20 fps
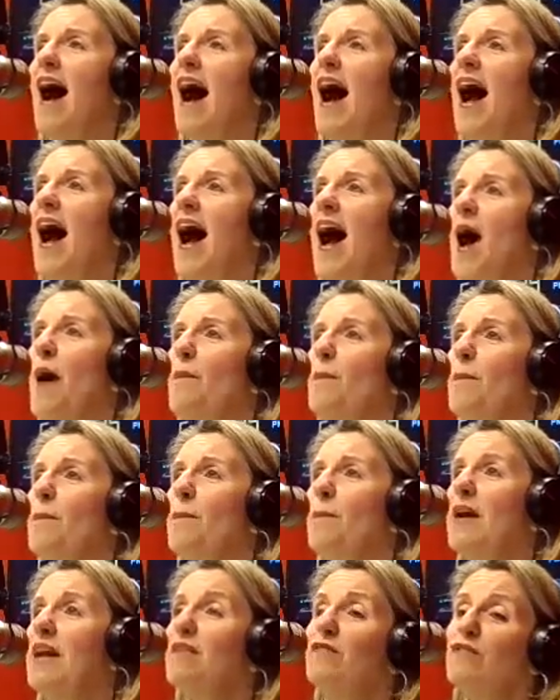
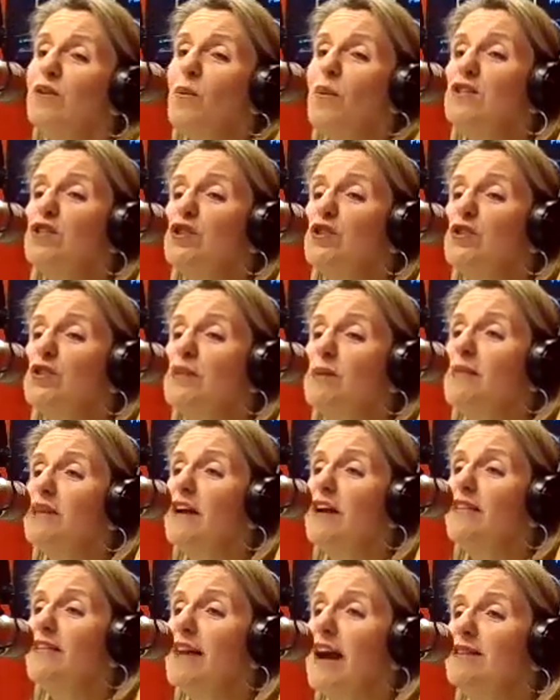But if he wants to do
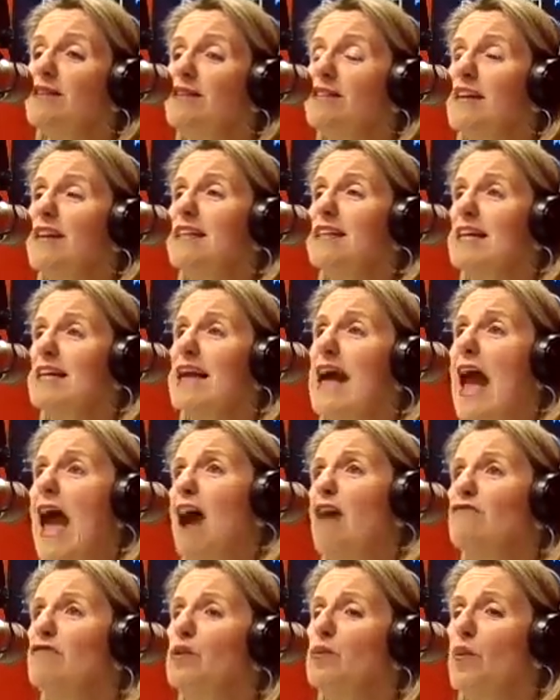something on the outside, I think
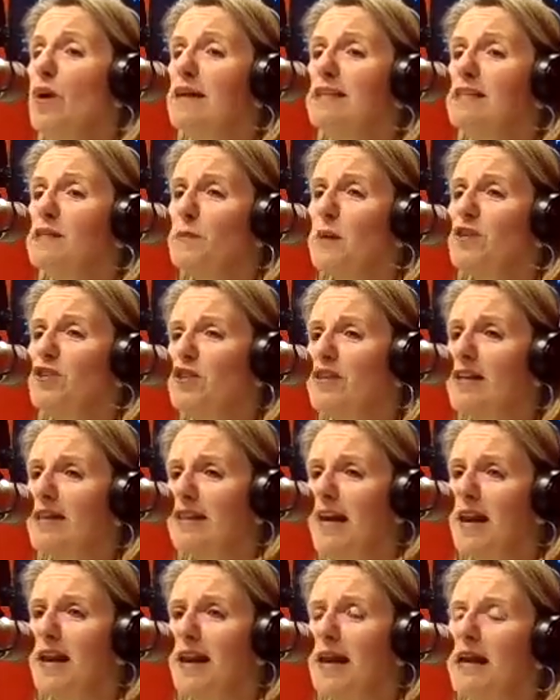everyone, especially at
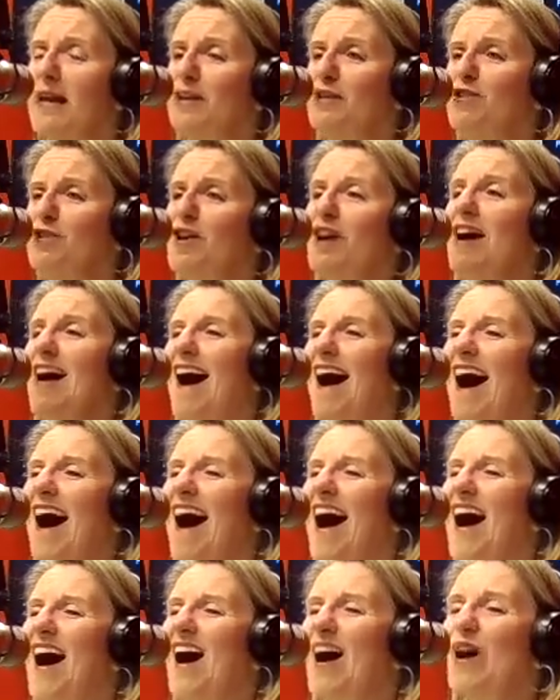that age,
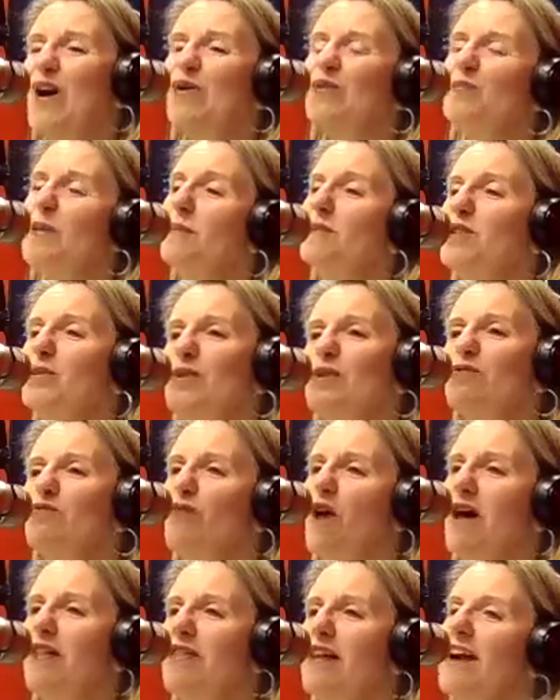maybe doing a
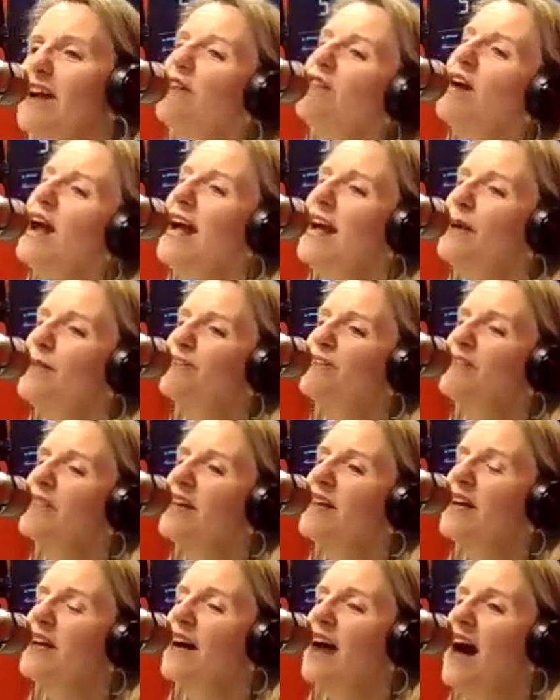Roth IRA.
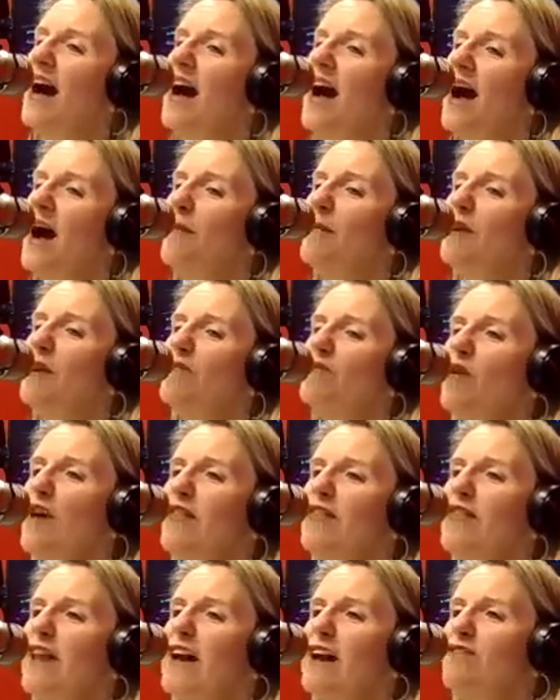And a
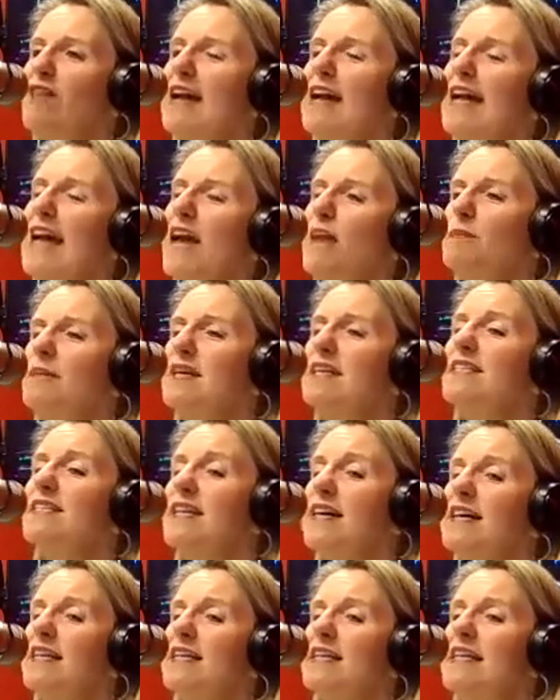Roth IRA can be
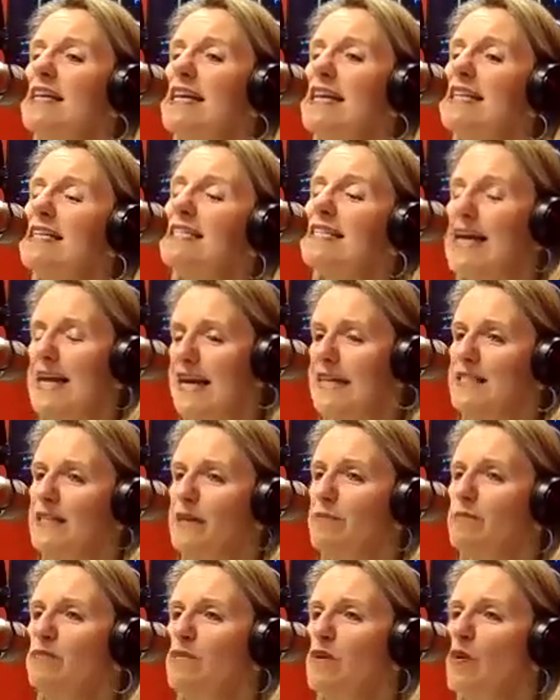done in
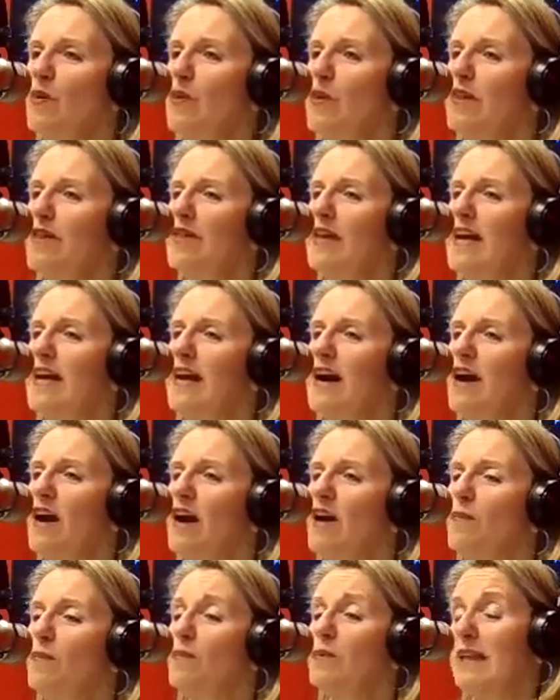tandem with
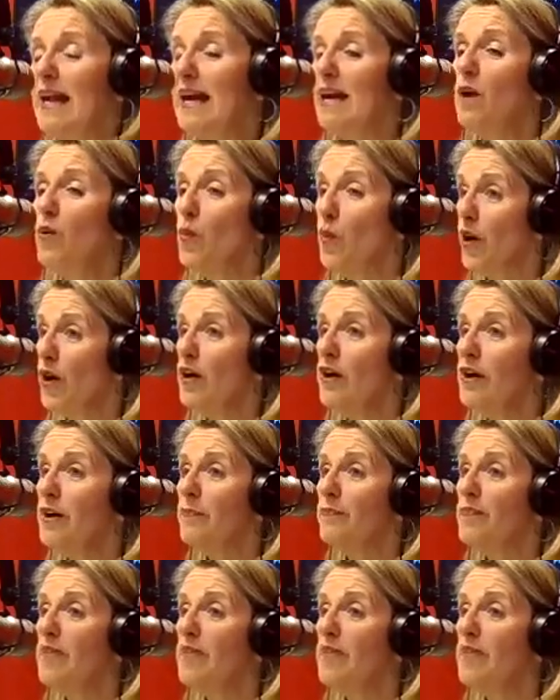a plan at work.